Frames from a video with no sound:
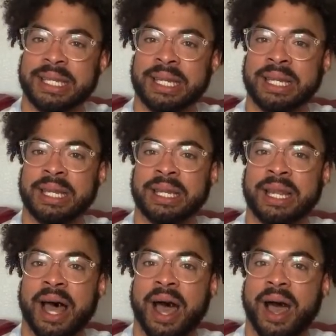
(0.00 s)

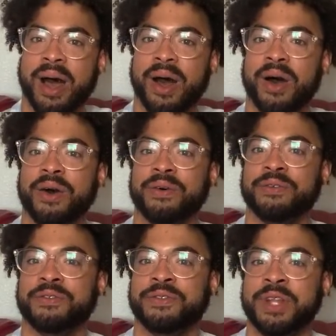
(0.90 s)

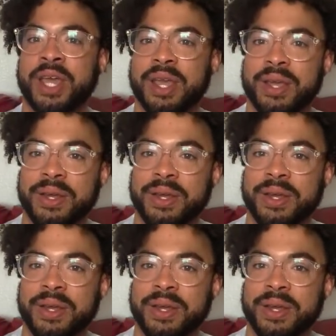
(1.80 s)
lovely.